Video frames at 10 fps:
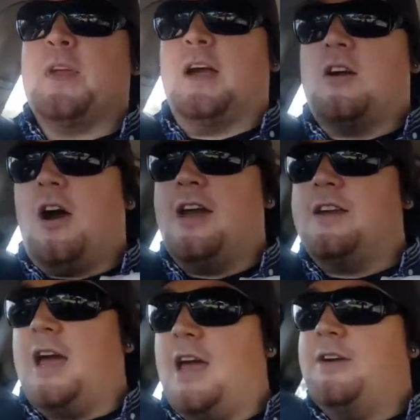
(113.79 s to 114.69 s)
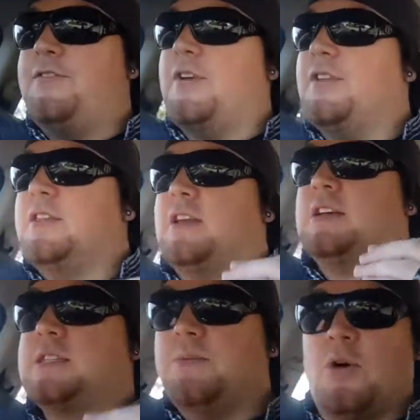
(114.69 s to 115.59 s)
I kind of have
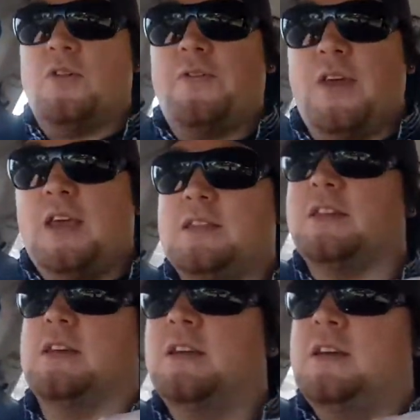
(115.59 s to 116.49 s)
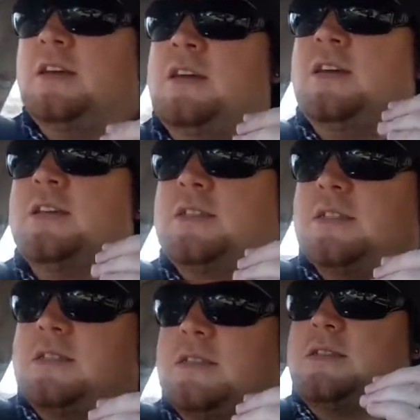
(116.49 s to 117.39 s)
a small fear that
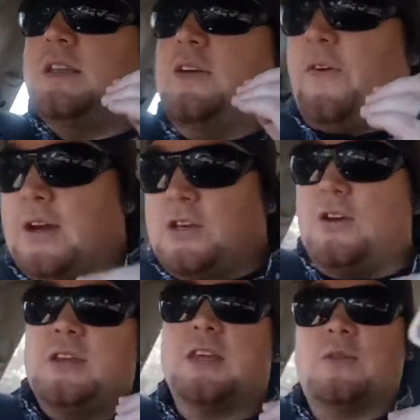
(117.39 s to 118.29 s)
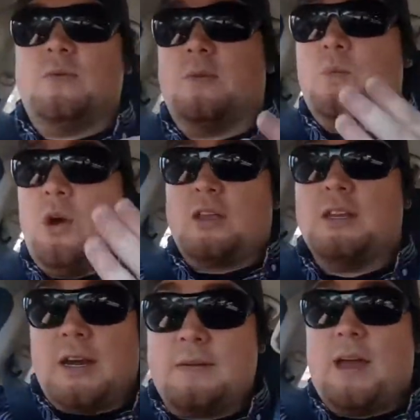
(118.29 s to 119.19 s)
if I don't get the work
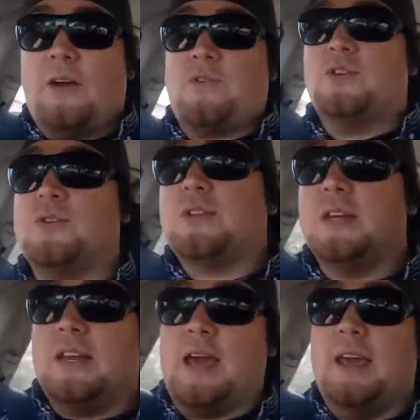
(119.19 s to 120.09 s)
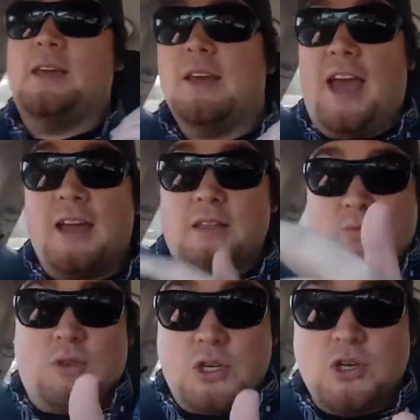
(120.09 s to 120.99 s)
that I have to do today at
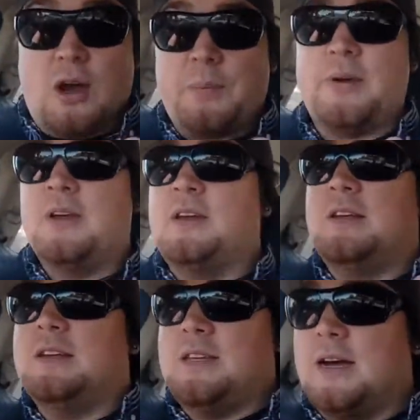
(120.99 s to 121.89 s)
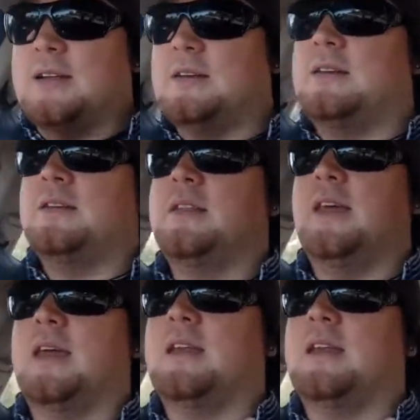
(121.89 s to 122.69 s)
the shop done,